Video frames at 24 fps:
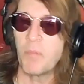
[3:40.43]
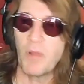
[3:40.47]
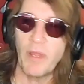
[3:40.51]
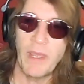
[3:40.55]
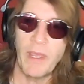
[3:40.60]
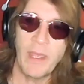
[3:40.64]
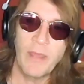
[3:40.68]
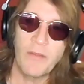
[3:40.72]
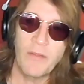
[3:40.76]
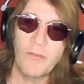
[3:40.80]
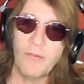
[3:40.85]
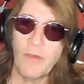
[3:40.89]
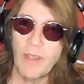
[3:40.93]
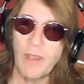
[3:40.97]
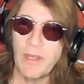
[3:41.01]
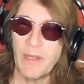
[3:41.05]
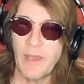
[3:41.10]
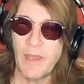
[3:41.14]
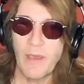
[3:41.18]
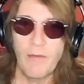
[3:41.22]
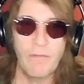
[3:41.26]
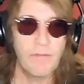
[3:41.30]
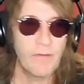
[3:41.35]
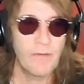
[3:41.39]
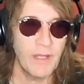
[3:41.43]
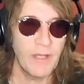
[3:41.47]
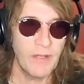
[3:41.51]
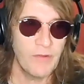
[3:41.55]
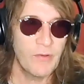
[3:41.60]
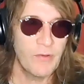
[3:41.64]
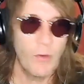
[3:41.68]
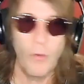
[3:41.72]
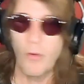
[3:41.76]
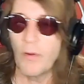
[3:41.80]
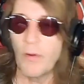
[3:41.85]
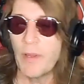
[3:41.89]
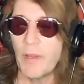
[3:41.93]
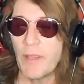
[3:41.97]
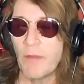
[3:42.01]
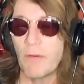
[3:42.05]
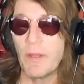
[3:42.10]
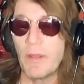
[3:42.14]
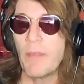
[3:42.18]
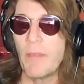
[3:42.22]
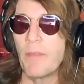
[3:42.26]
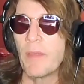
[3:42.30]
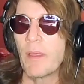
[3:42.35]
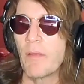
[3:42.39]
plans right now for any touring or
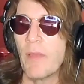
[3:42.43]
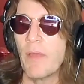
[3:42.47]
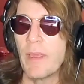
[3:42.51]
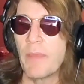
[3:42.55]
anything